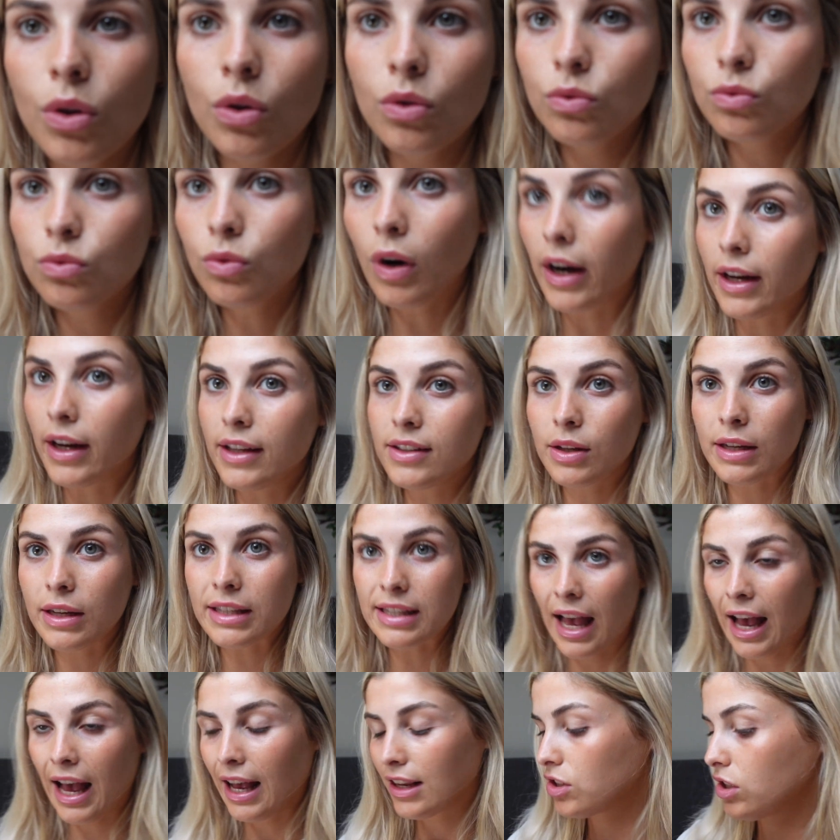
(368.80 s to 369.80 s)
Right, so it's
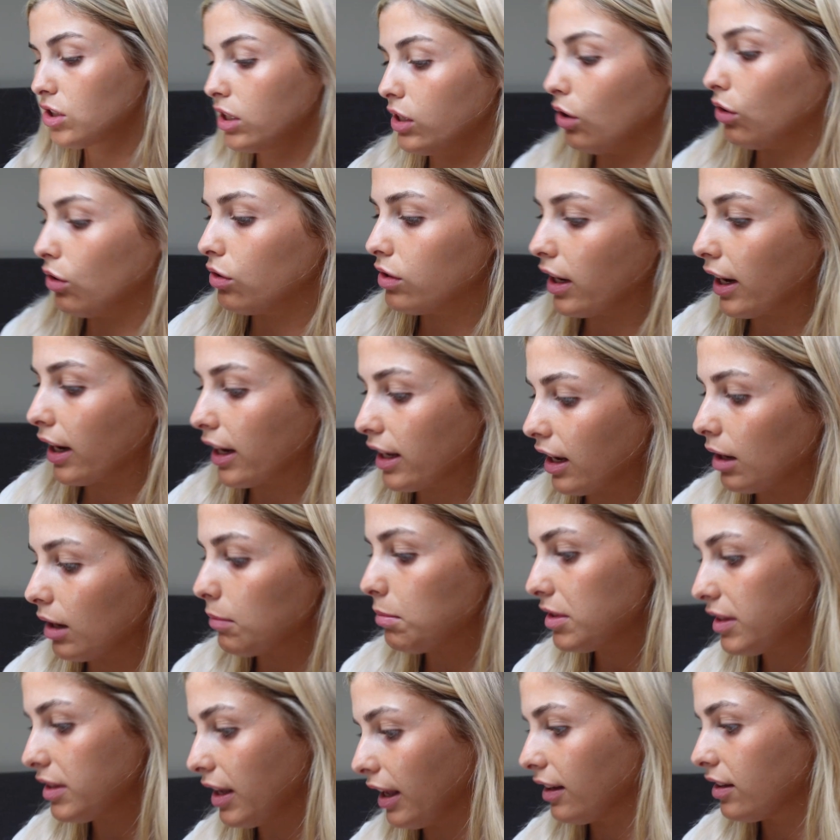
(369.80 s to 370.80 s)
actually on
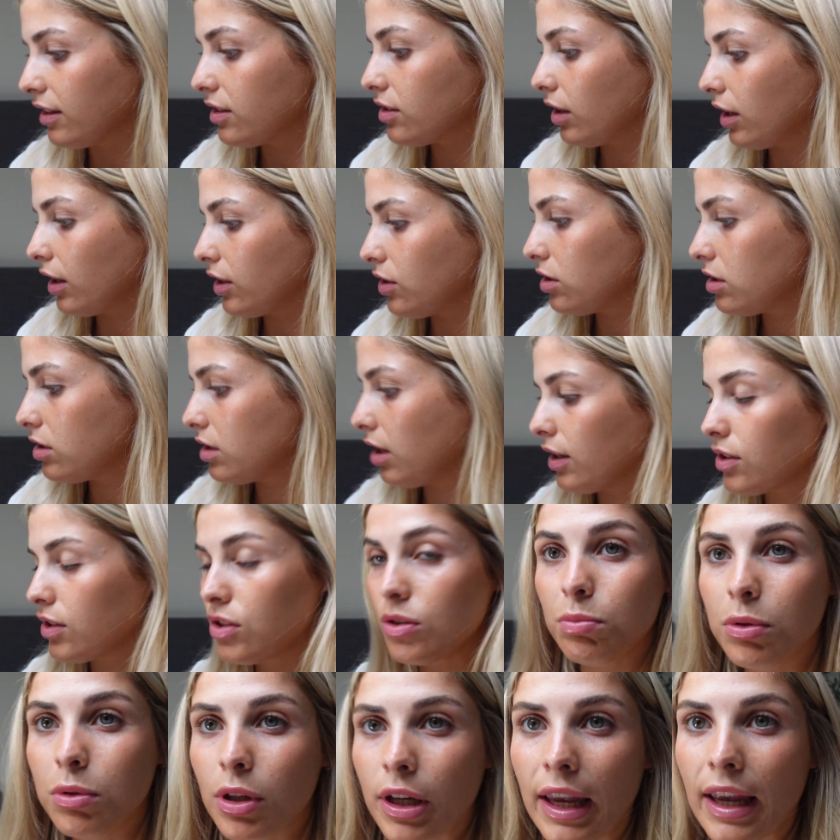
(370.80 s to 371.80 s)
99%, so I just had
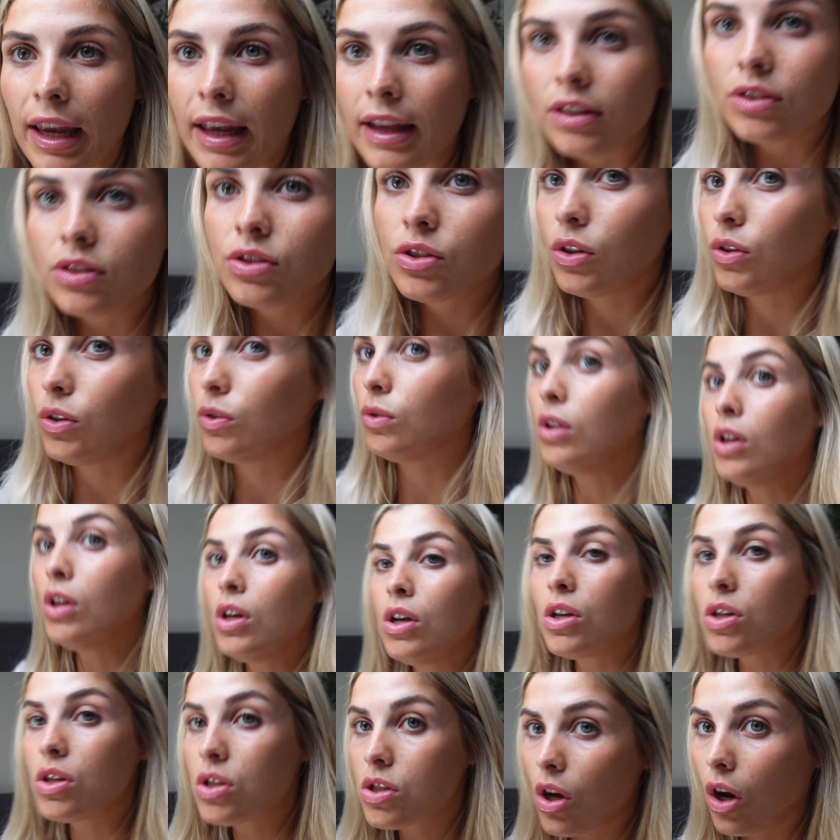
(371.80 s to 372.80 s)
to plug it in to
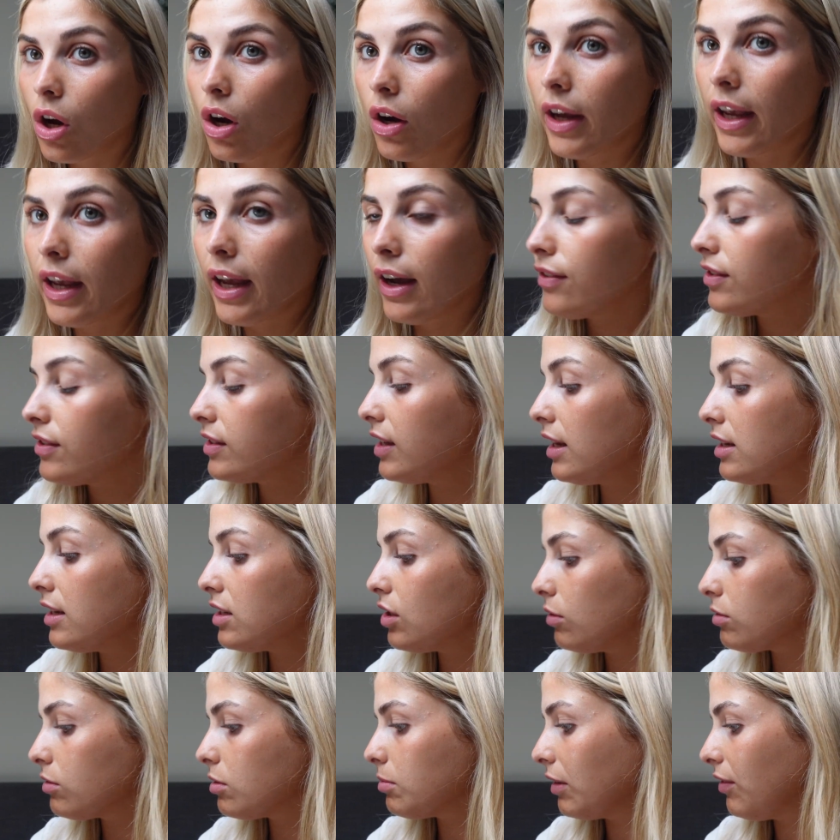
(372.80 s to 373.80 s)
start it. I've synced it
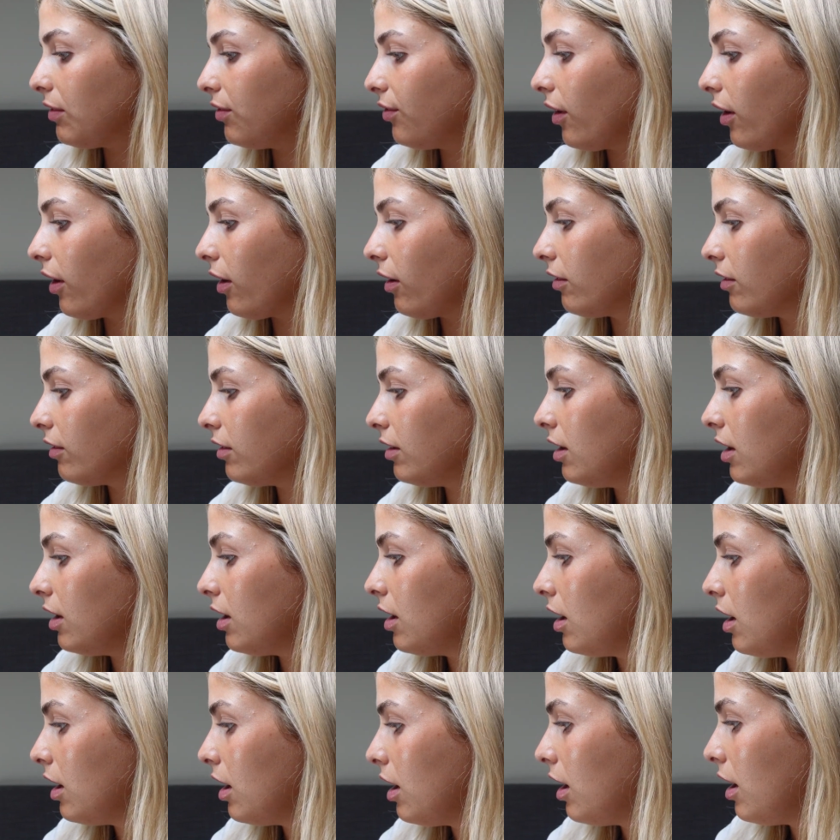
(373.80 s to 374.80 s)
up to my phone.
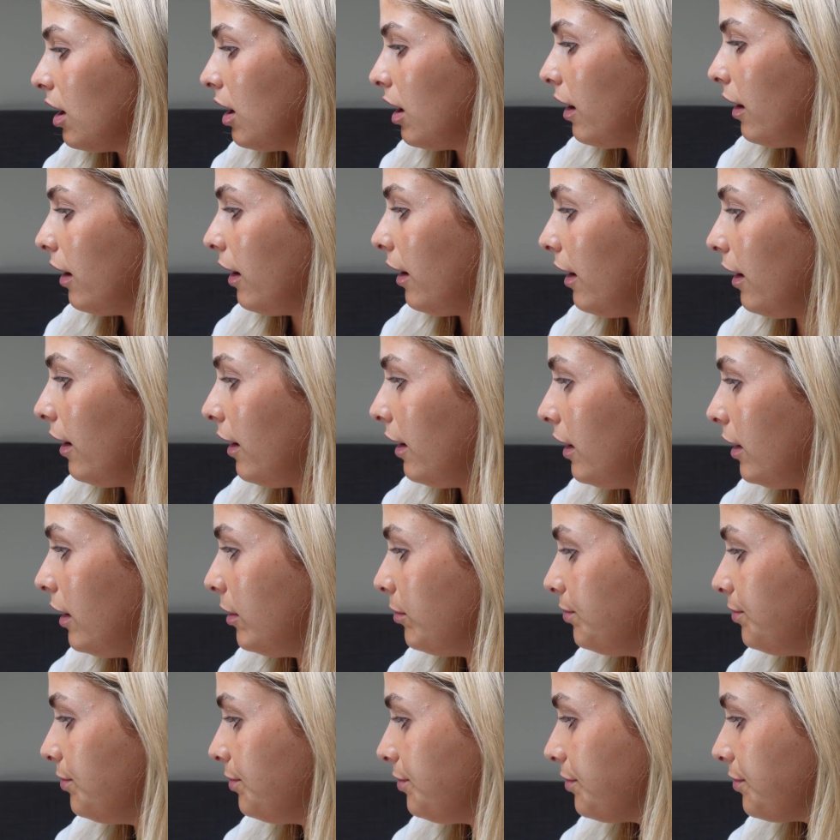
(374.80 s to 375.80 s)

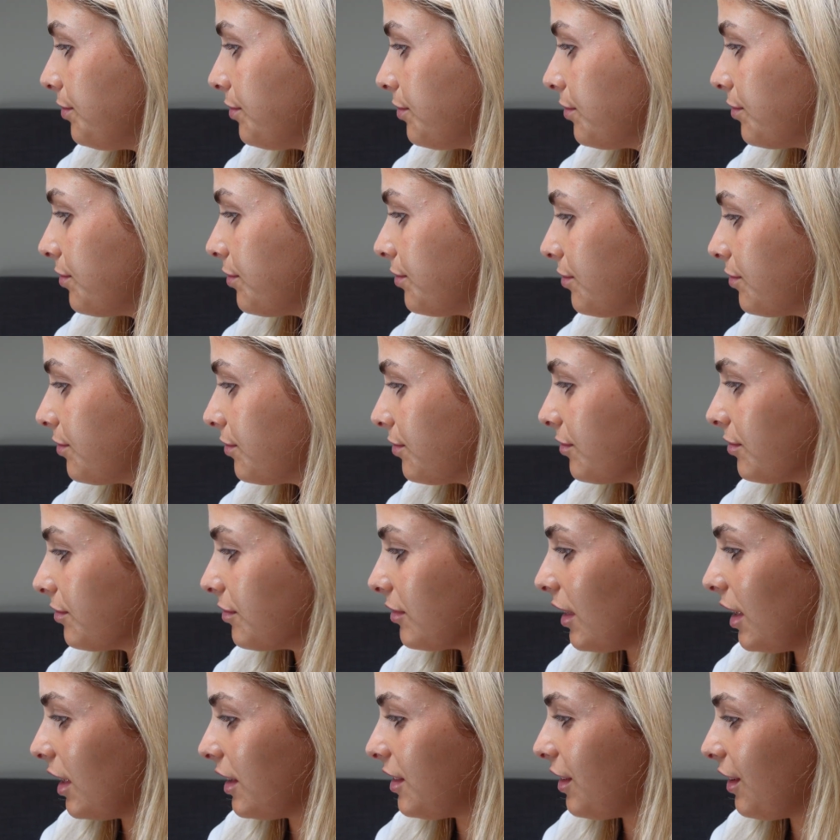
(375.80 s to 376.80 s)
I
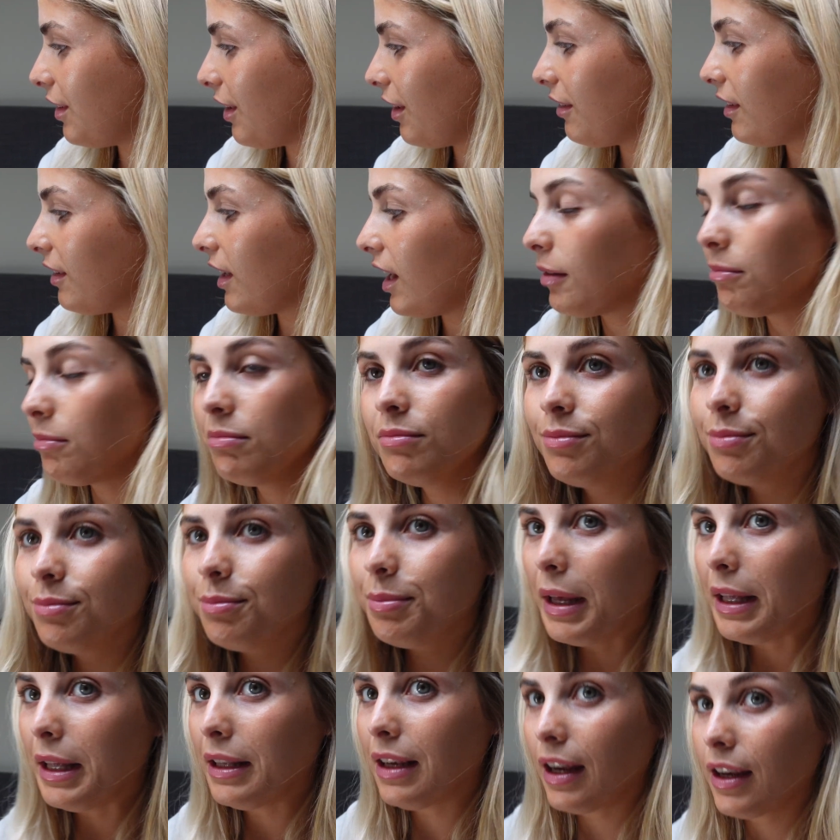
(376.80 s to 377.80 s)
don't know, I'm a
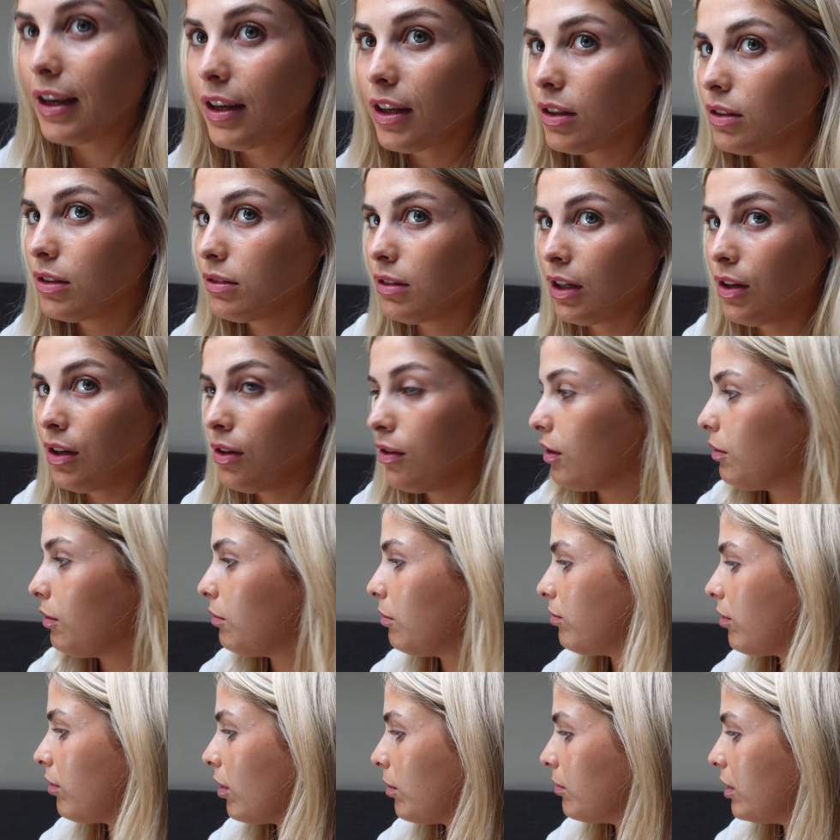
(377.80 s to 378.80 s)
bit like, I don't know
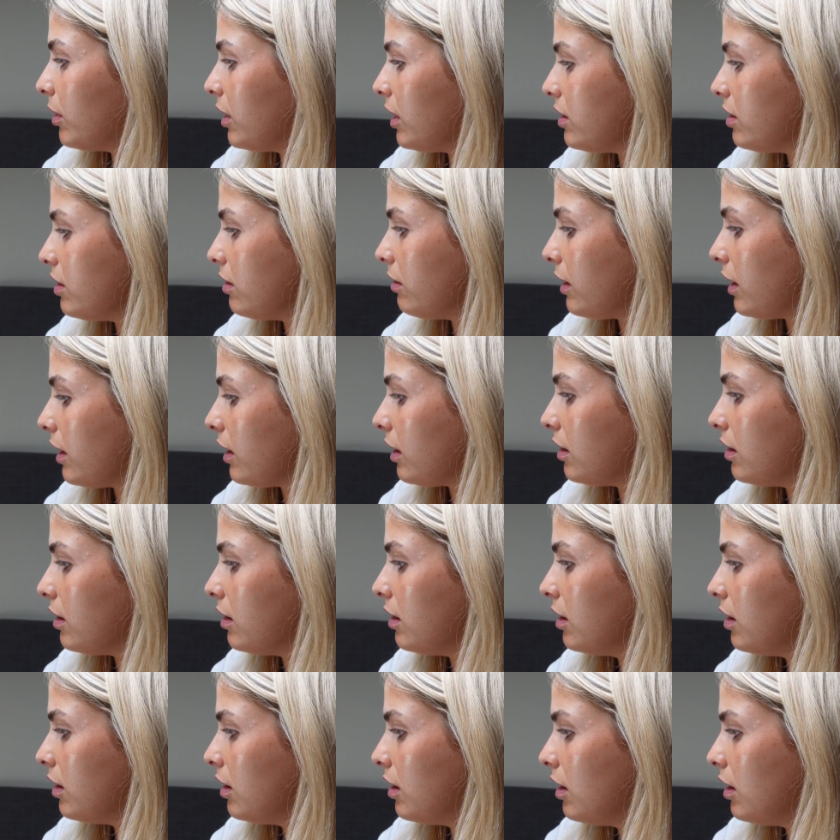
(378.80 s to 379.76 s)
what I'm really doing.